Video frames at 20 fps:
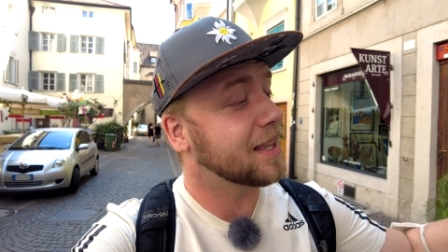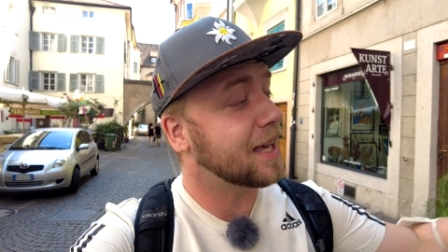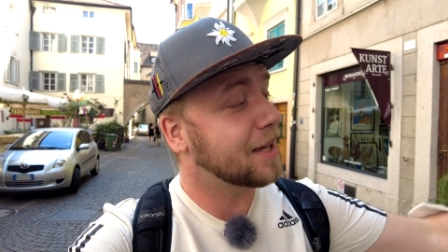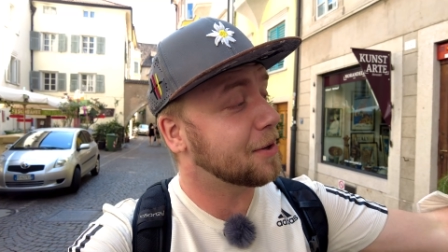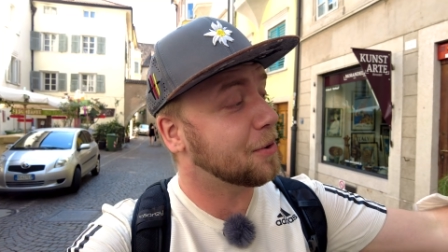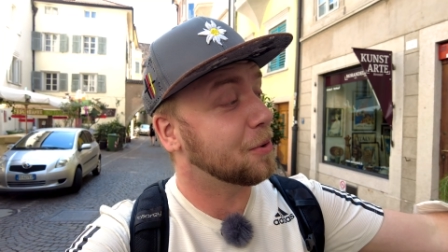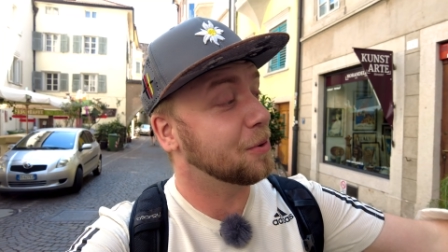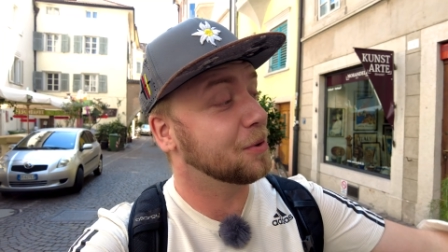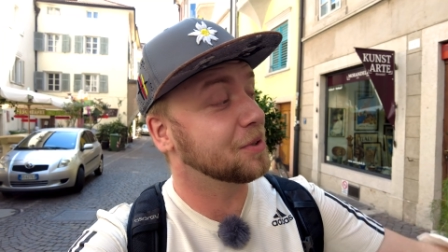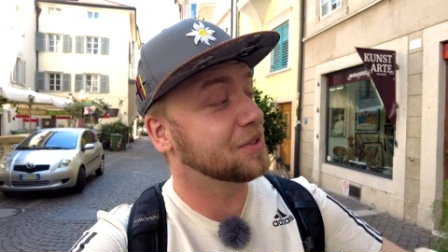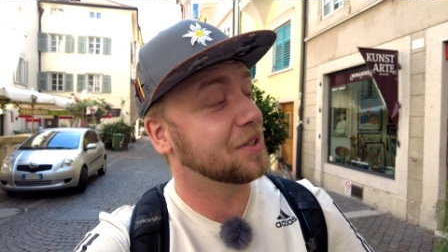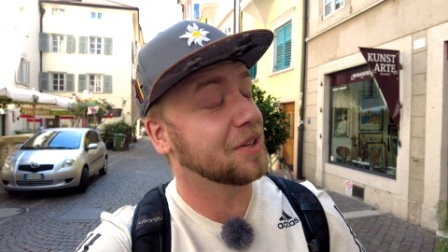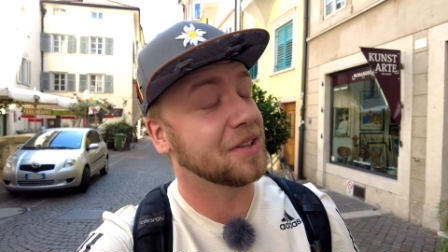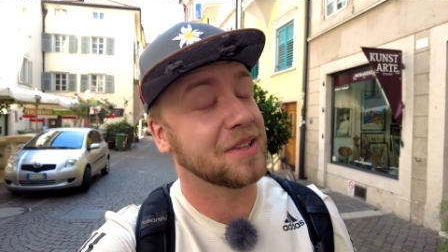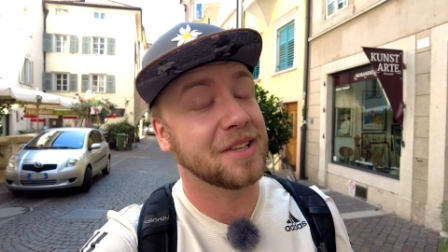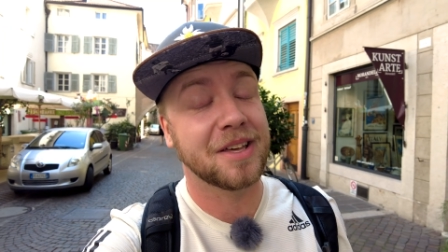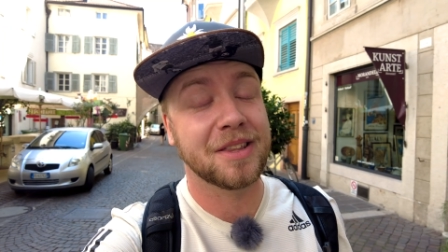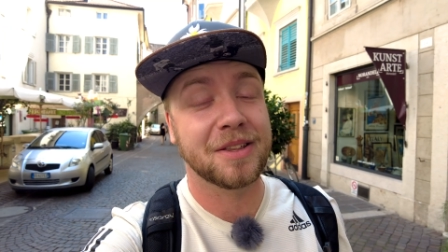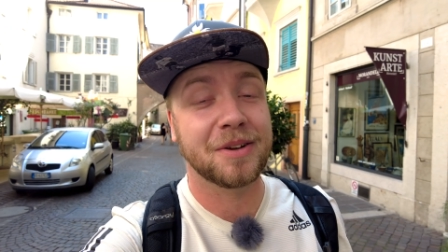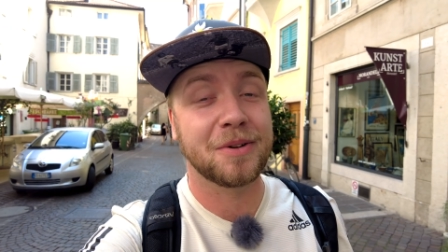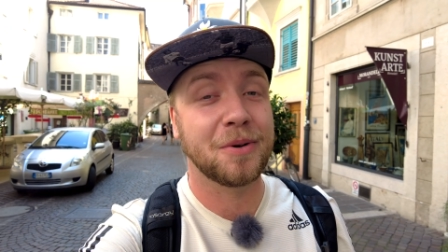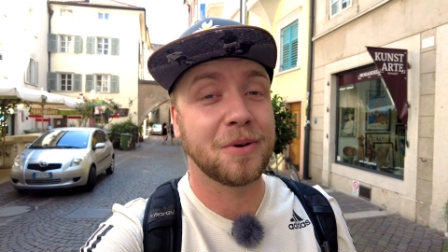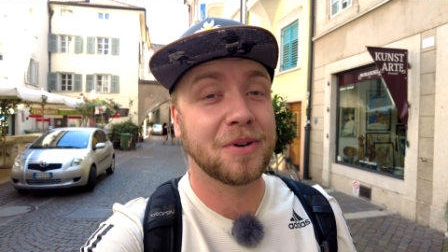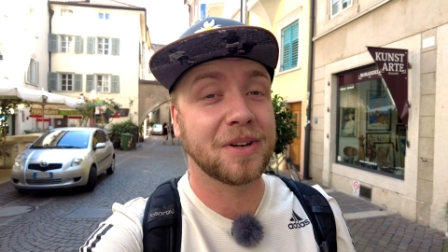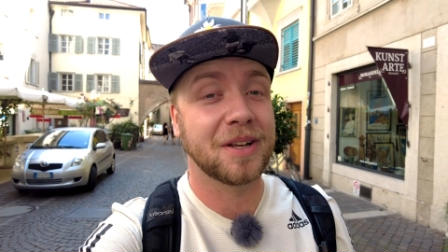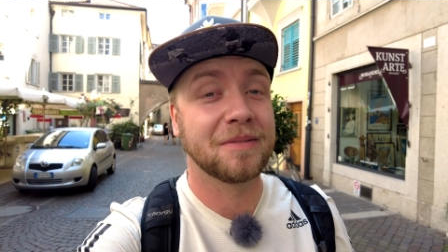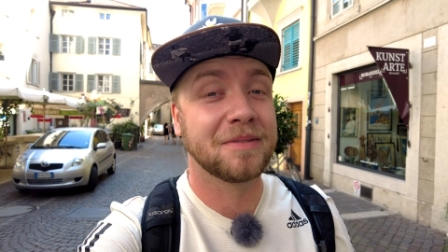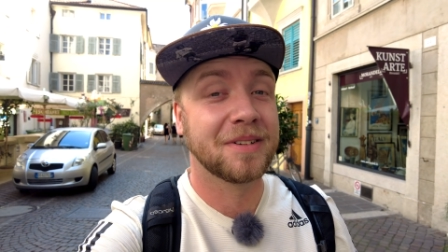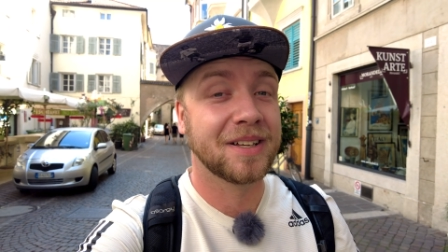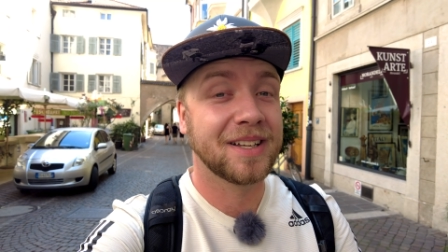Lederhosen on the other
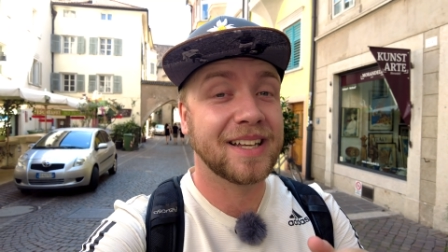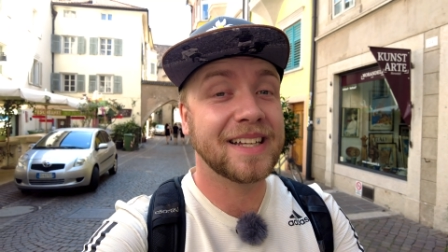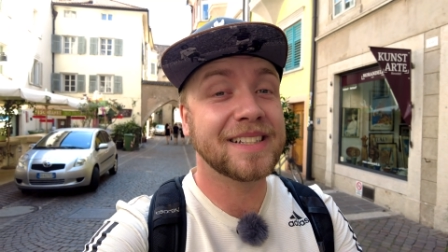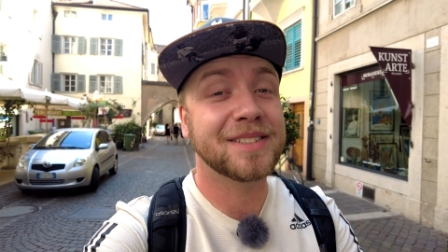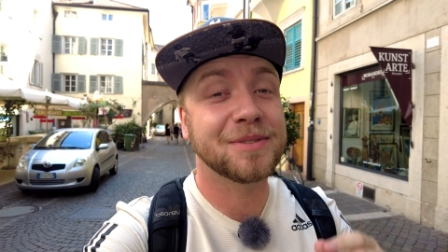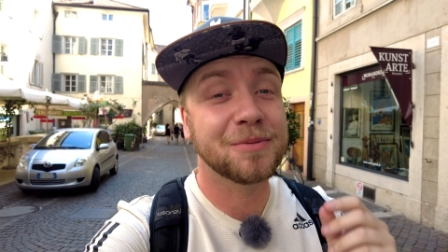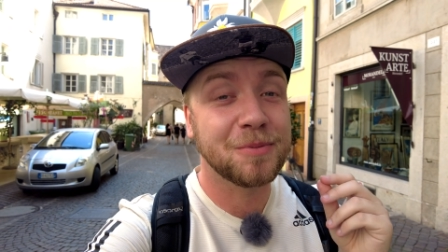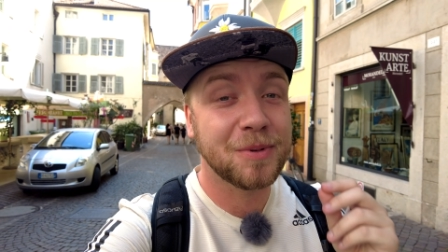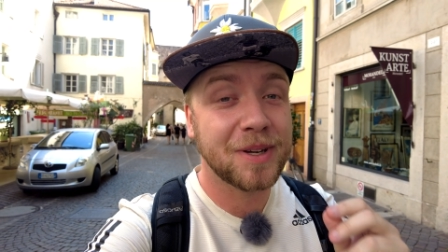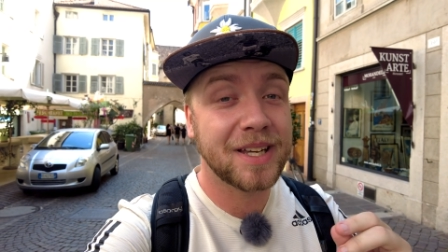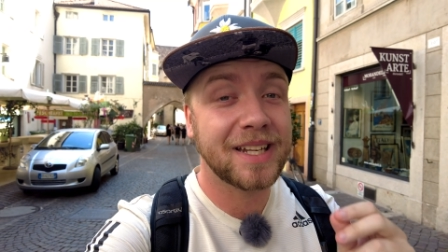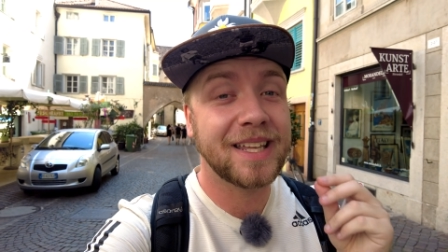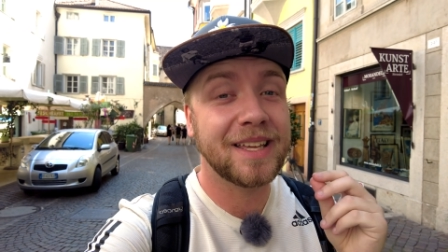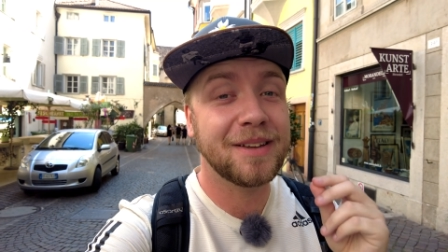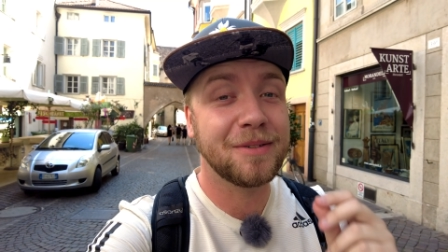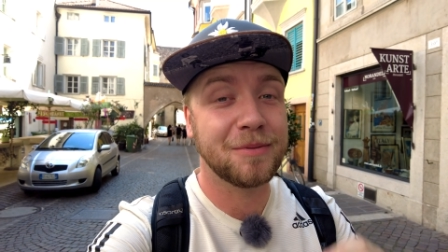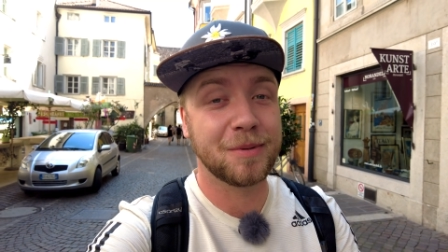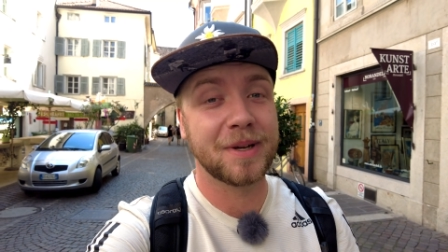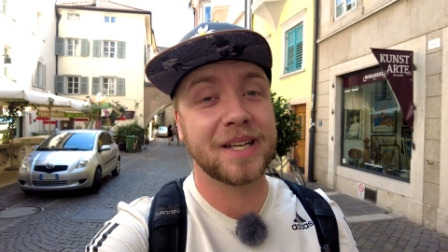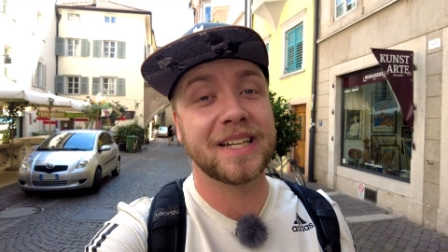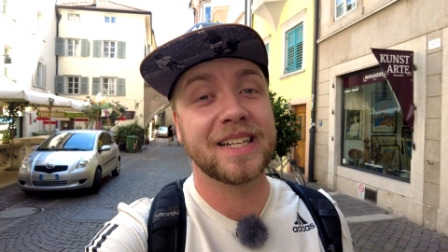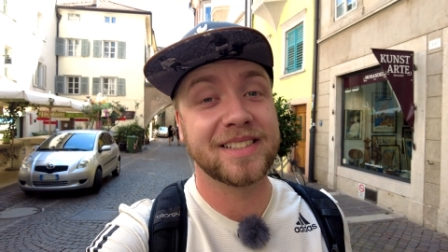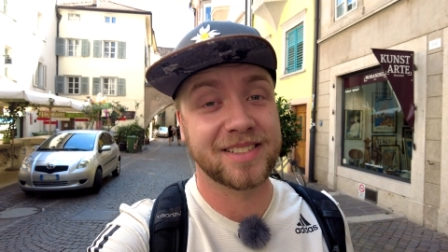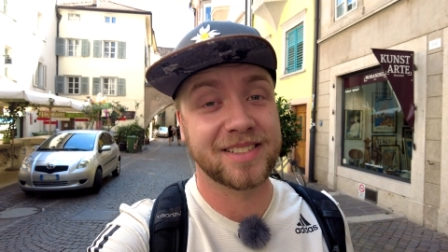corner. It's really, really